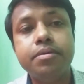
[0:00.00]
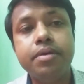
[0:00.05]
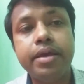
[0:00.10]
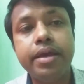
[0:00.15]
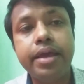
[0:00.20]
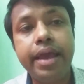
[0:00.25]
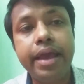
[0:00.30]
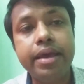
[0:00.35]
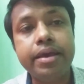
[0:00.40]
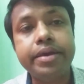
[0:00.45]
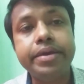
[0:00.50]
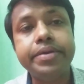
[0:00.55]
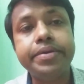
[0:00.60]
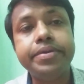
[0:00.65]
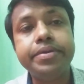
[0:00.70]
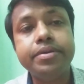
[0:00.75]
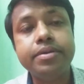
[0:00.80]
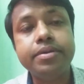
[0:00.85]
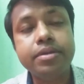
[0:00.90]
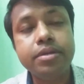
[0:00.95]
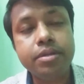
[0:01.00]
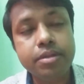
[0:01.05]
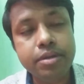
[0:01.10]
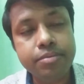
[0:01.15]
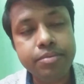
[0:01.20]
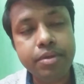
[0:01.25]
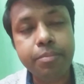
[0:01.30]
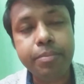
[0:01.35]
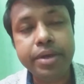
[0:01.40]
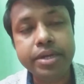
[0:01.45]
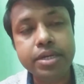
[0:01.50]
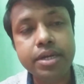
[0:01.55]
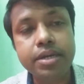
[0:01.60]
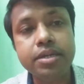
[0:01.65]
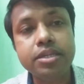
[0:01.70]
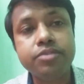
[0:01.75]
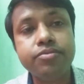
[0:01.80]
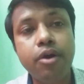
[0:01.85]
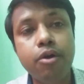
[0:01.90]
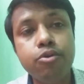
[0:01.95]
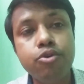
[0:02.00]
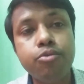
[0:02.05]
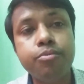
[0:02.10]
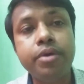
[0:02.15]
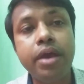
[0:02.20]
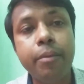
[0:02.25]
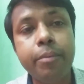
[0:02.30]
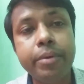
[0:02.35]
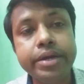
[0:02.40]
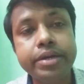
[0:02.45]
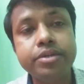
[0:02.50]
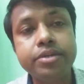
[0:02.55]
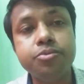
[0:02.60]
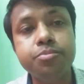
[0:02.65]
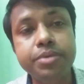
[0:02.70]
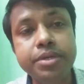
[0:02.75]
And if the patient is found to be hepatitis